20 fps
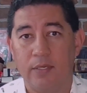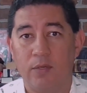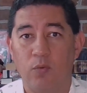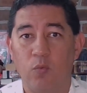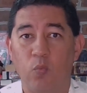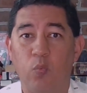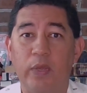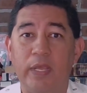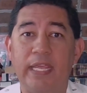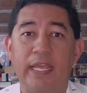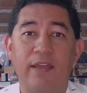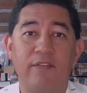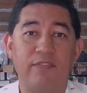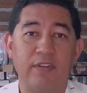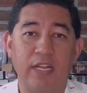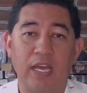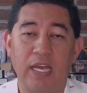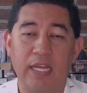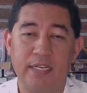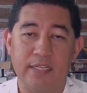we have
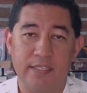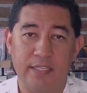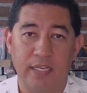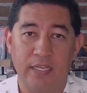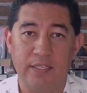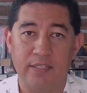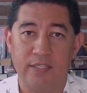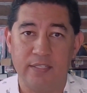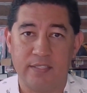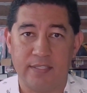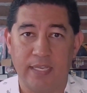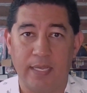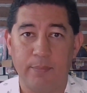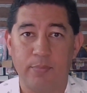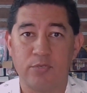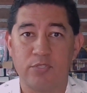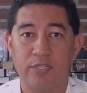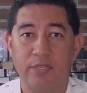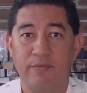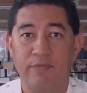not done
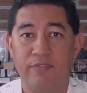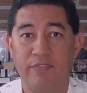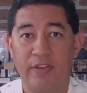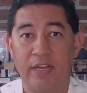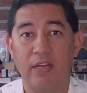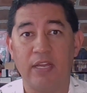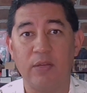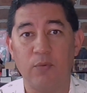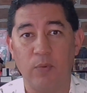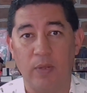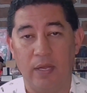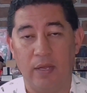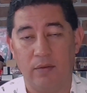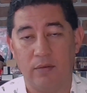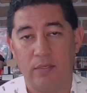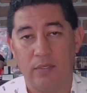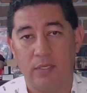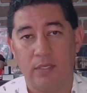discipleship very well,